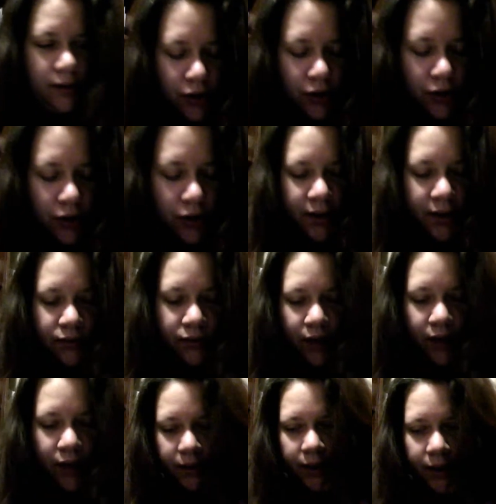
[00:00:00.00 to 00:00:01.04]
with his
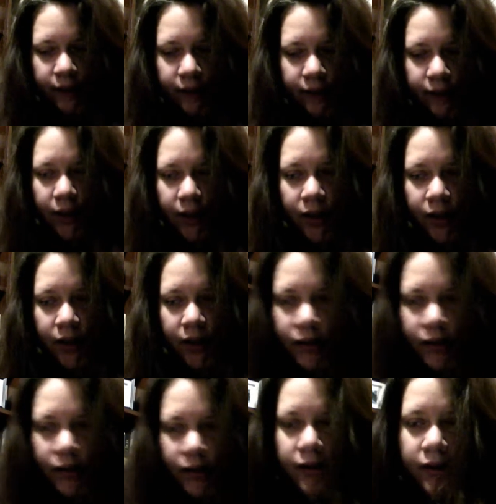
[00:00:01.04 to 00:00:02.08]
family living there.
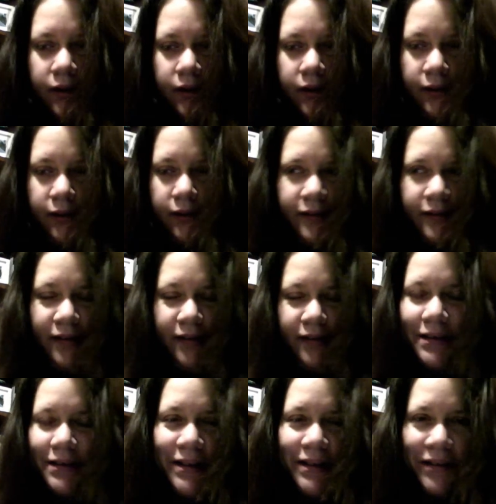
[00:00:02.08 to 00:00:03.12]

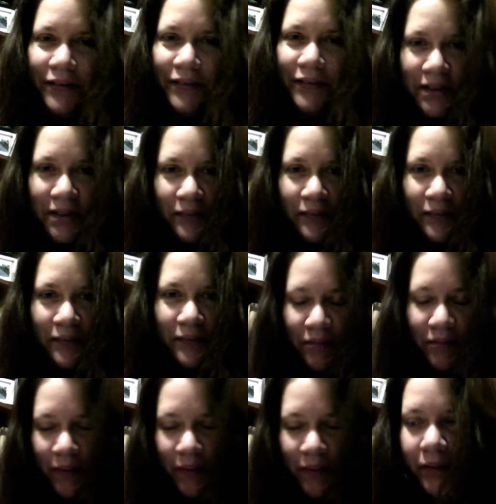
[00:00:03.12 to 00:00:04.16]
That's not how it is in real life,
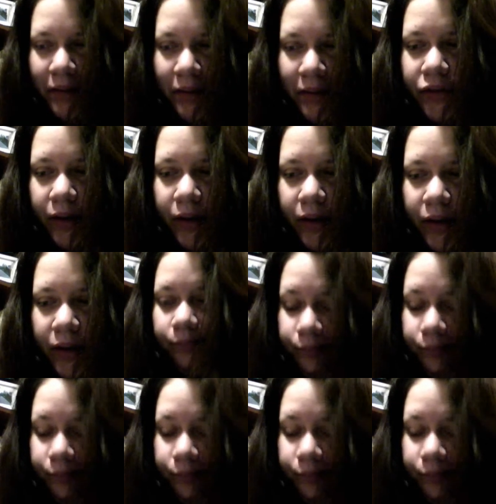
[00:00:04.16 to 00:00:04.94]
but in my dream.